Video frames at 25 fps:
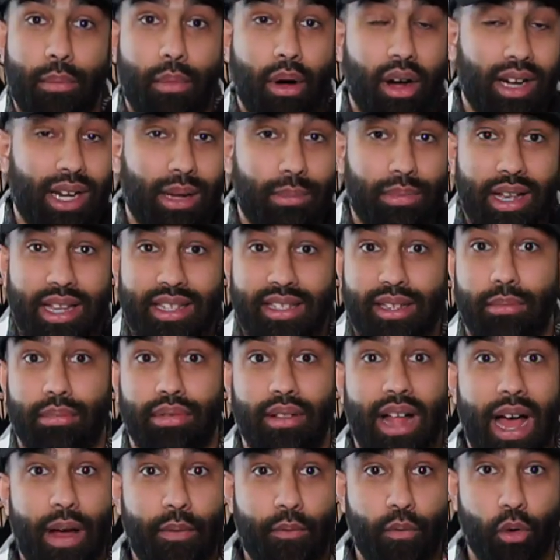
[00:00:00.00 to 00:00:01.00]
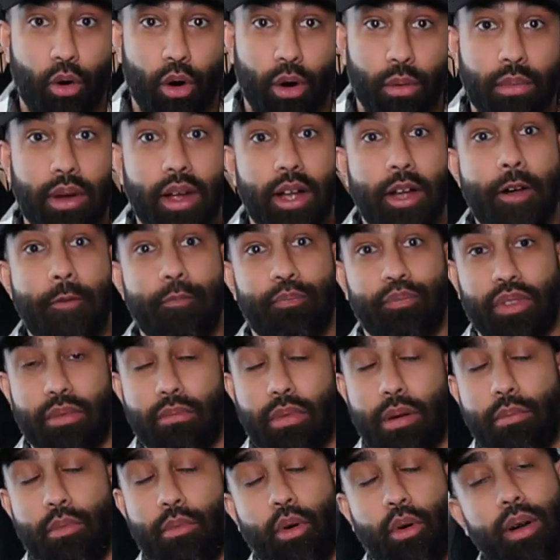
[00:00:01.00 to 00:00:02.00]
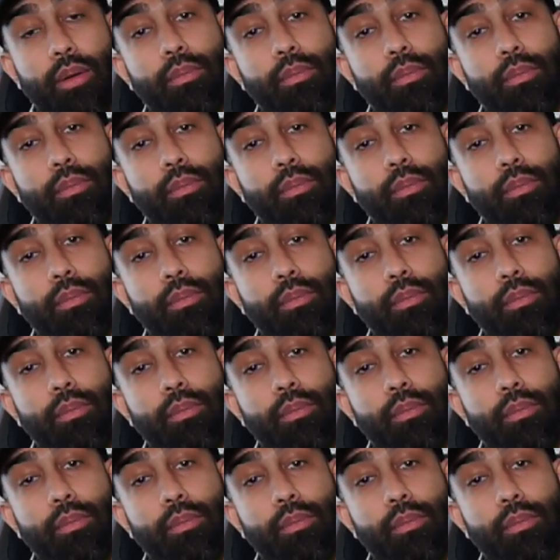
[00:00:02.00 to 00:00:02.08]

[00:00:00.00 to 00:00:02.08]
marketplace, the platform. But more